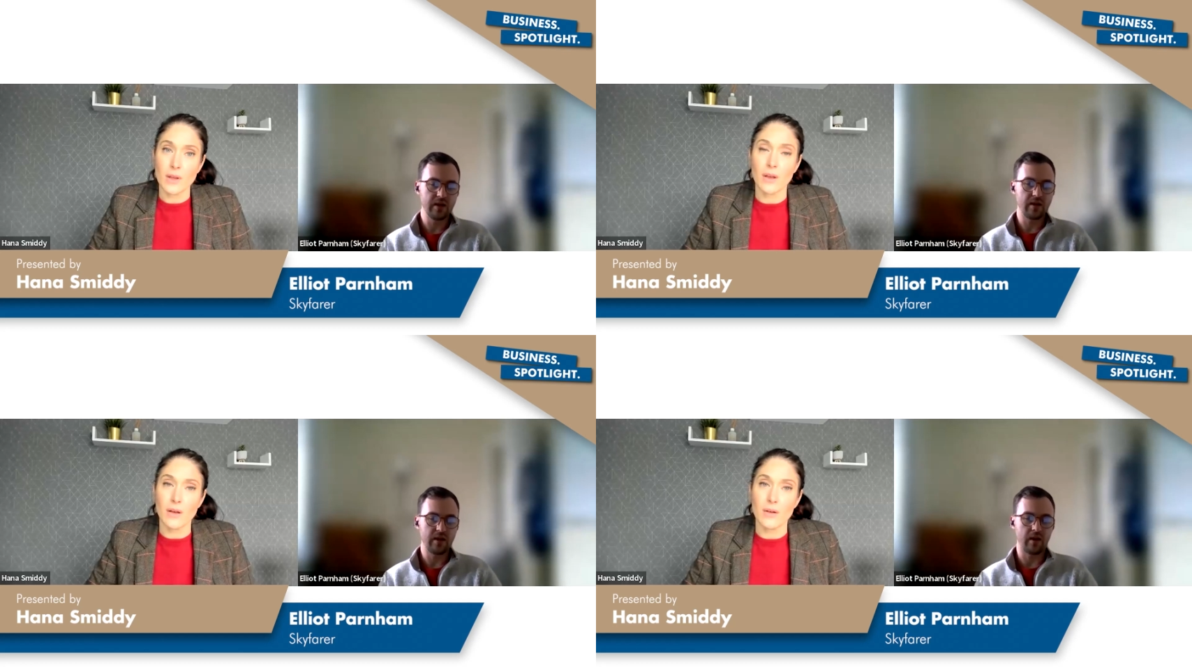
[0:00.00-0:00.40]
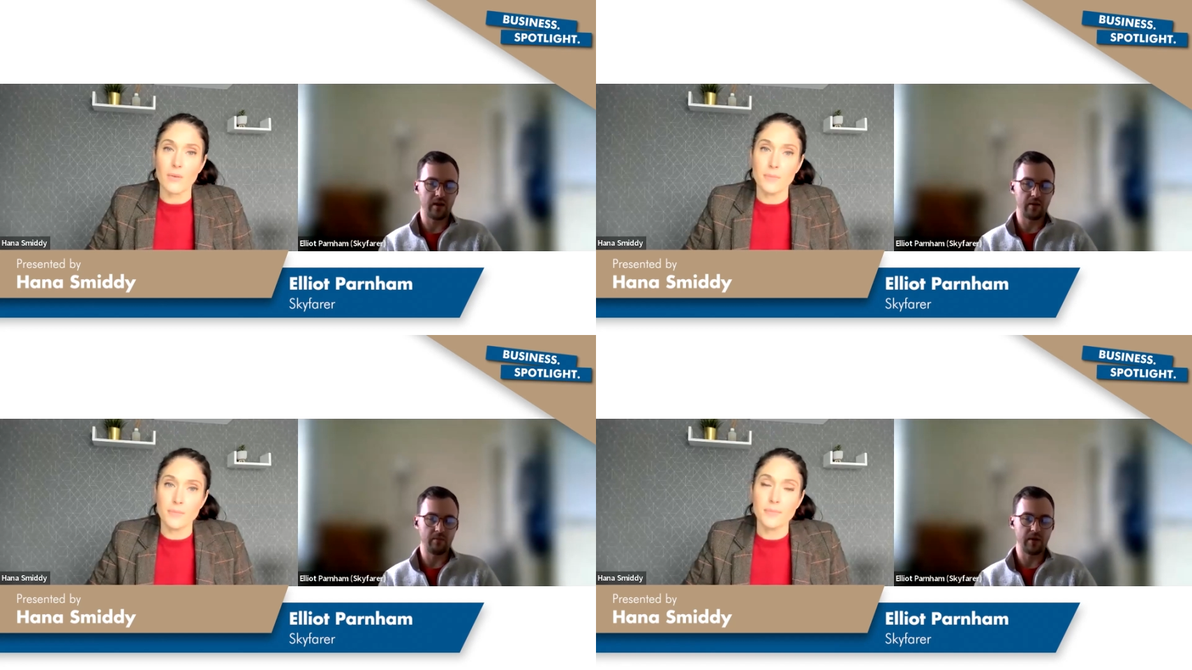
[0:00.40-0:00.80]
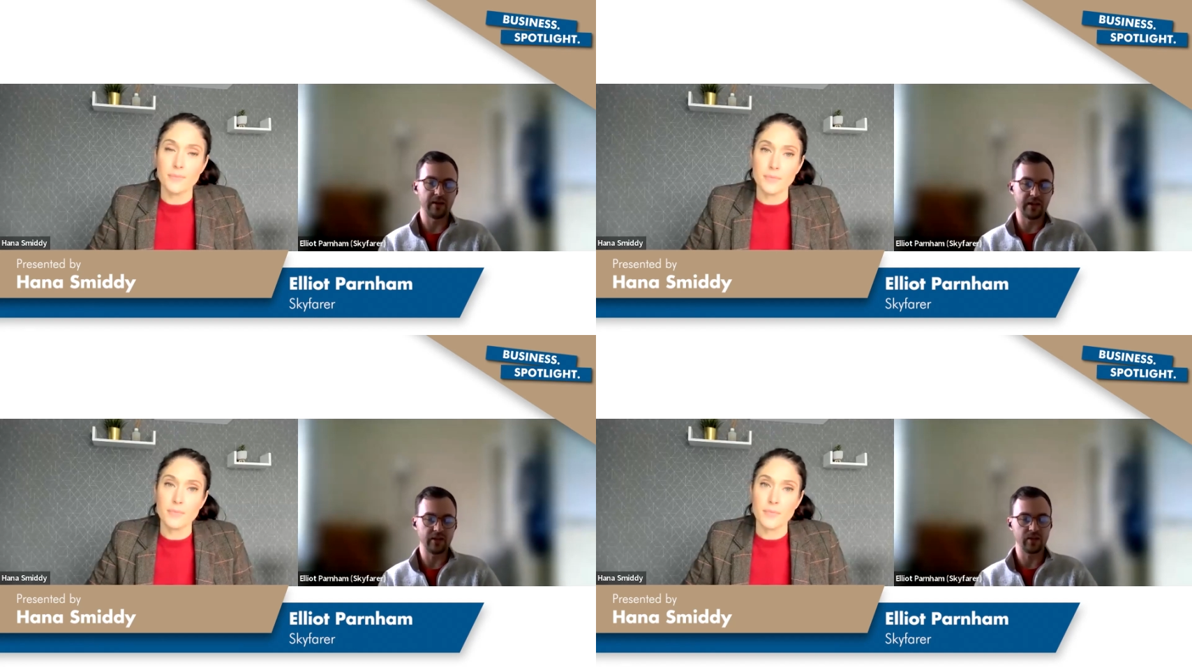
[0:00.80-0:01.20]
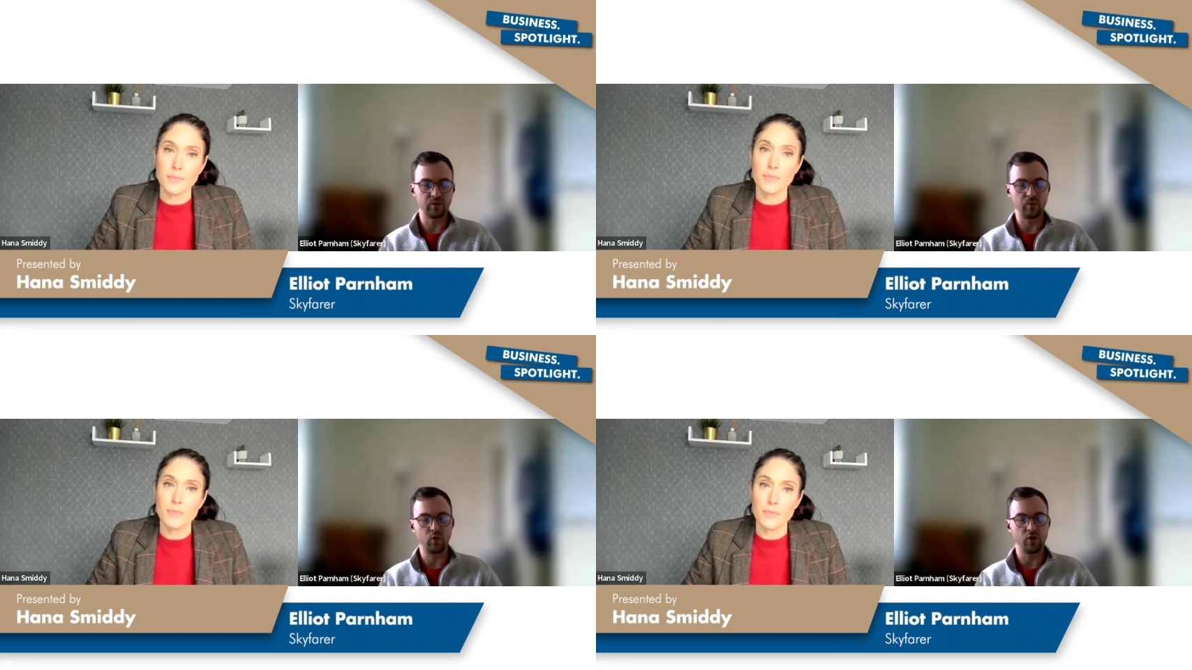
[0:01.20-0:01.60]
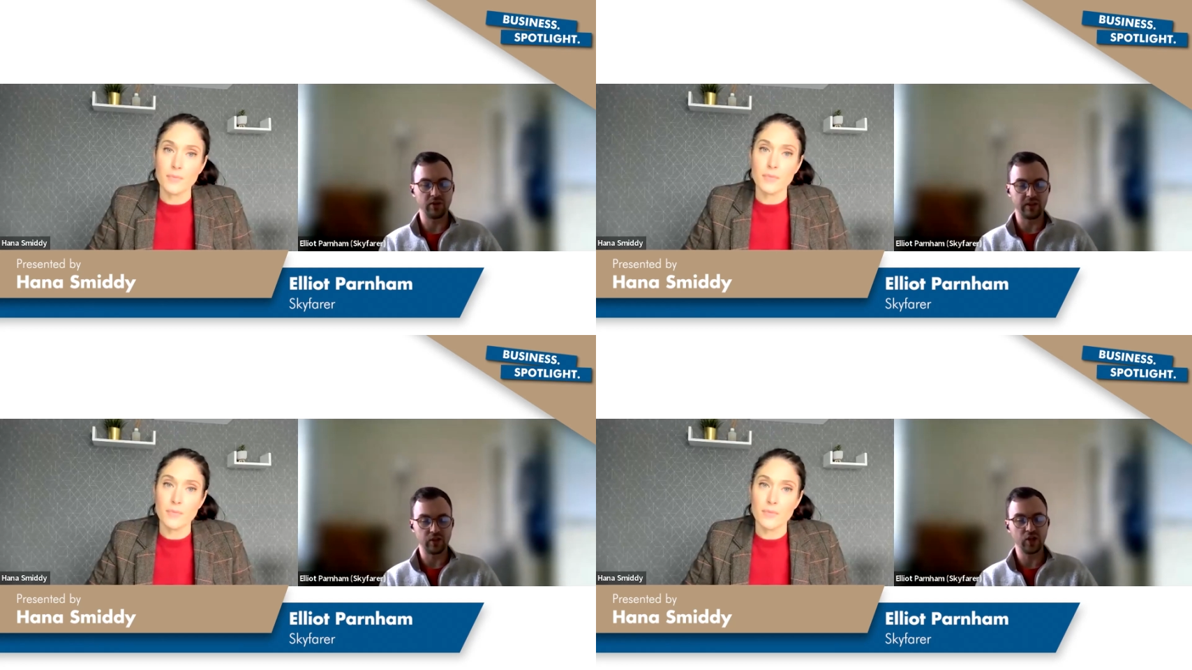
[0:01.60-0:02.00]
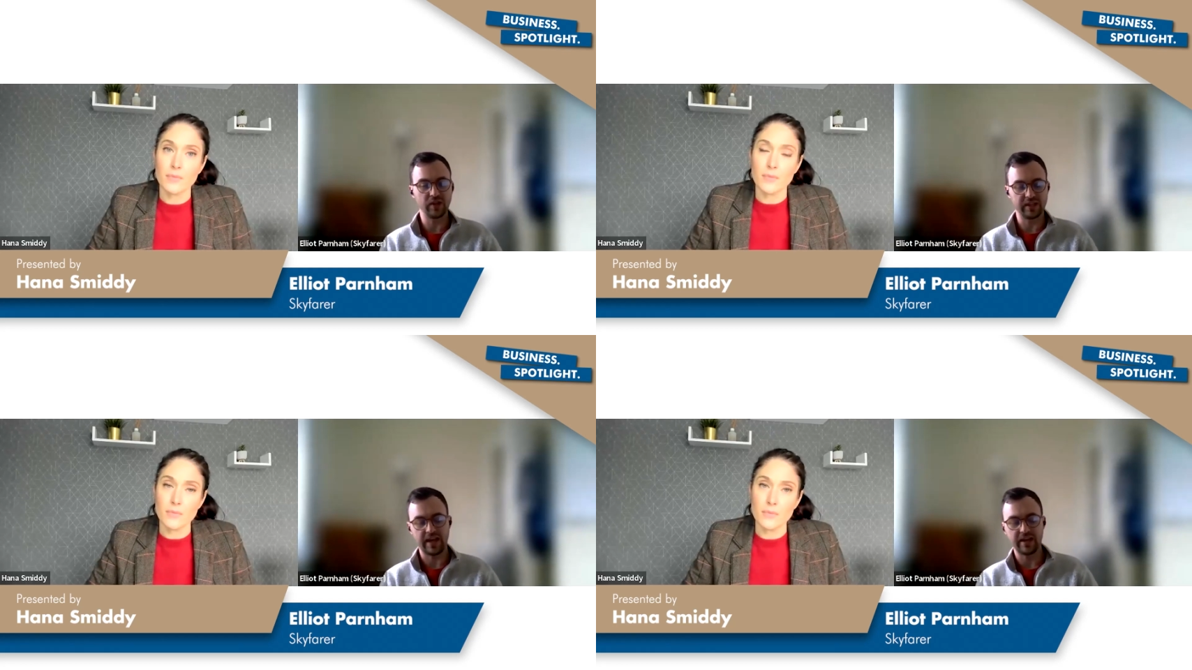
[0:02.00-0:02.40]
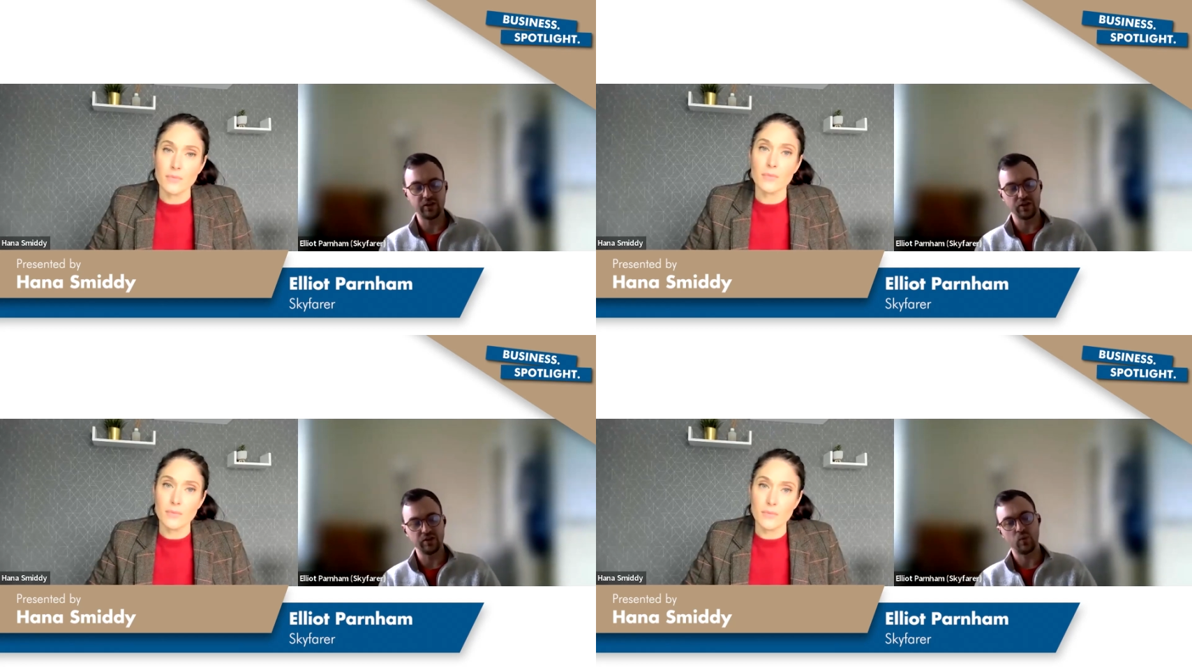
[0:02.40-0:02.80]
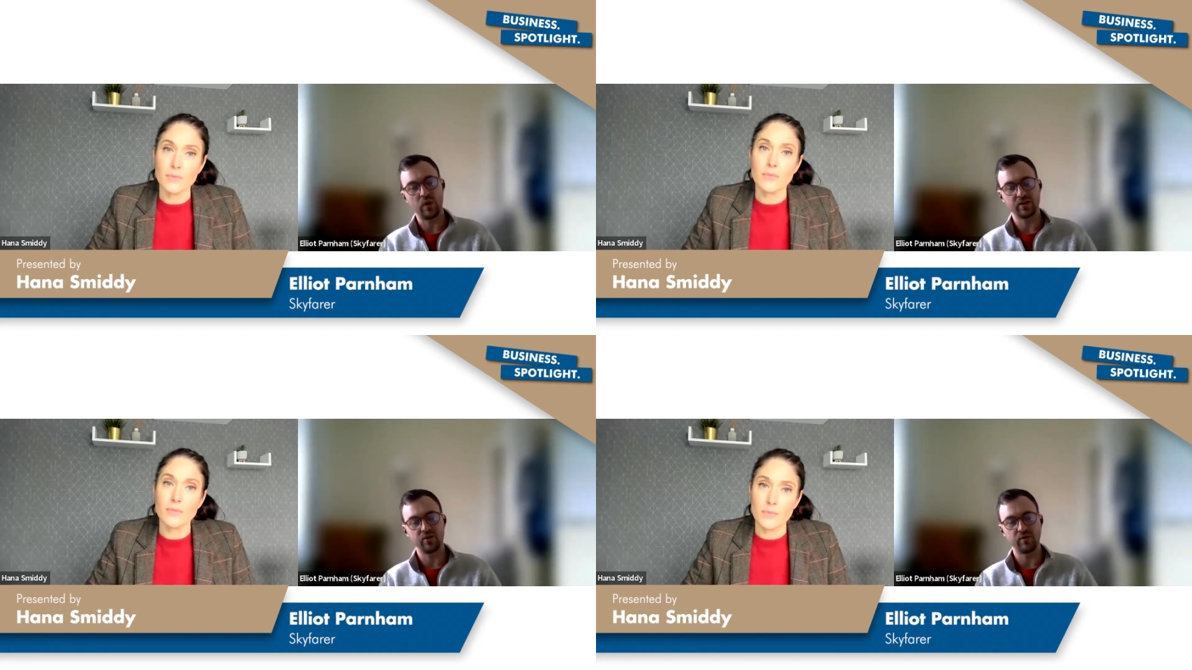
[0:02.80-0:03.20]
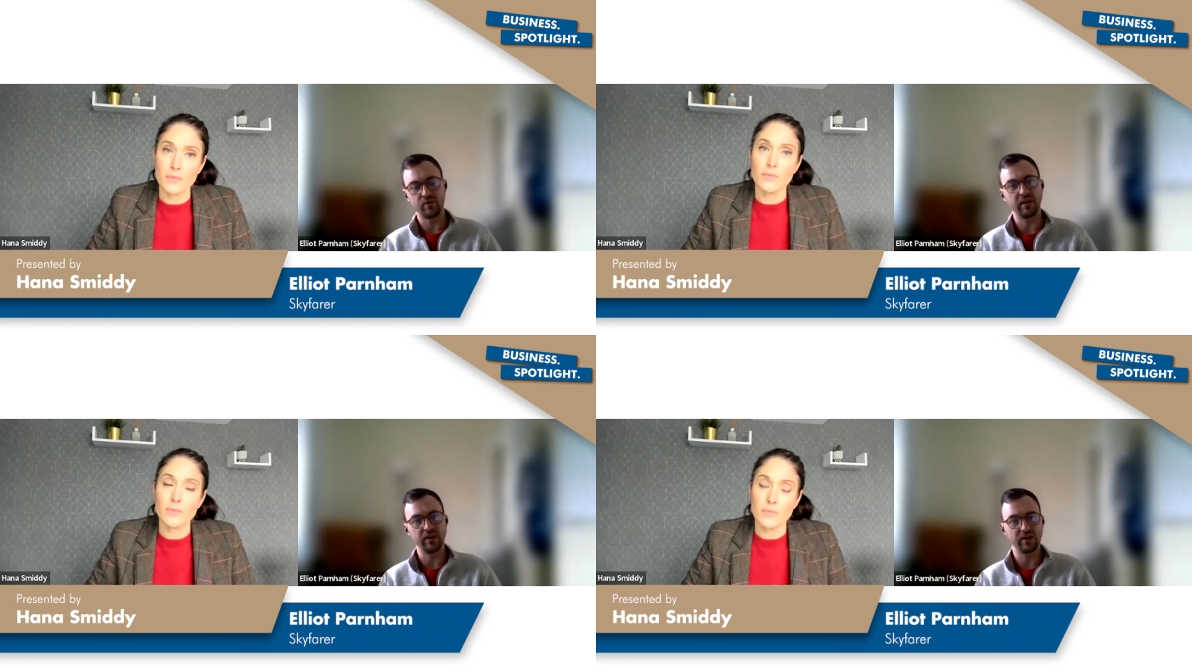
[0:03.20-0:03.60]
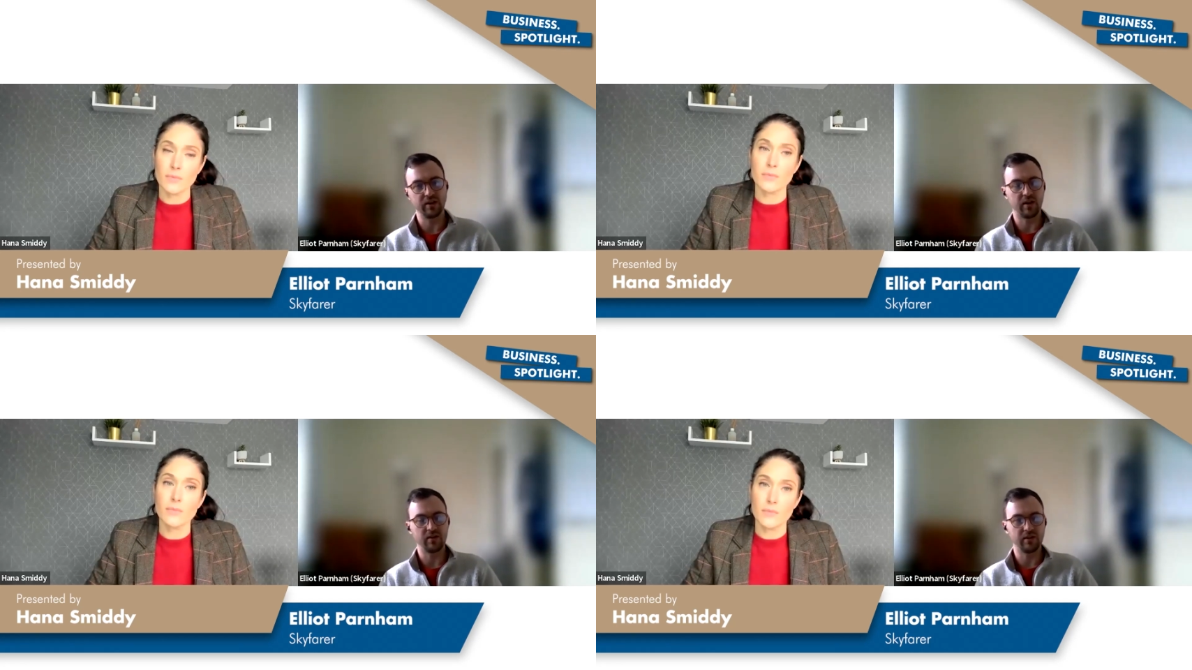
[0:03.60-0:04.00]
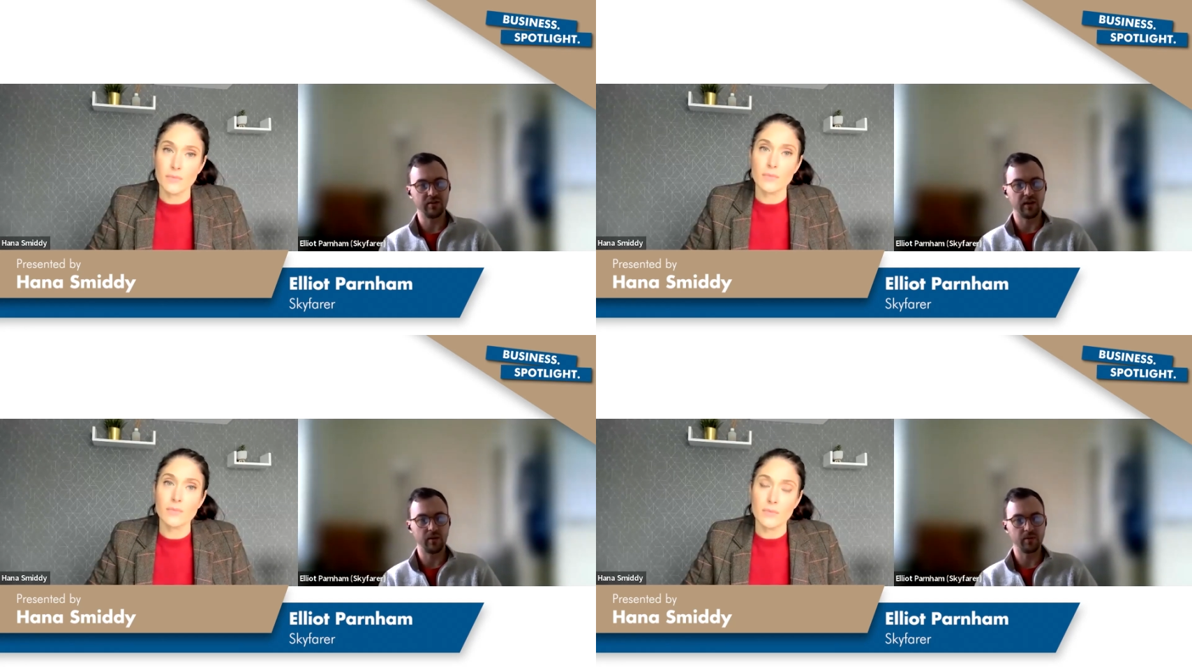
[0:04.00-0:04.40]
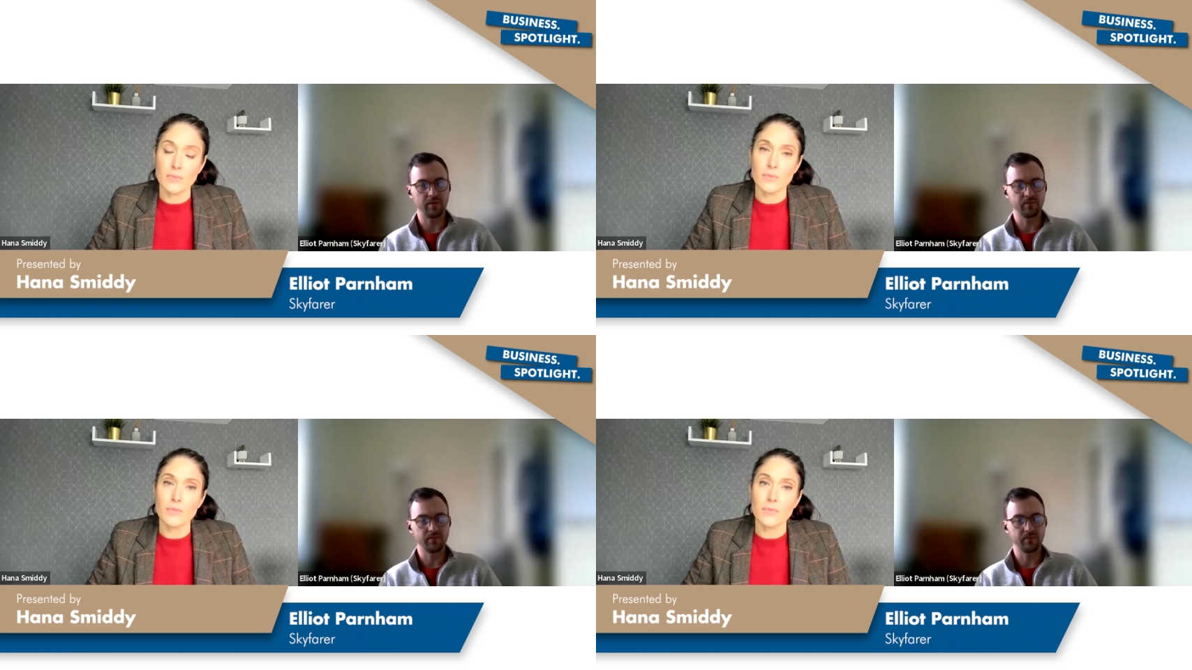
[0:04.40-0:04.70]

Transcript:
Speaker 1: yeah. um, and needs some support in these early stages whilst the regulation is starting to develop.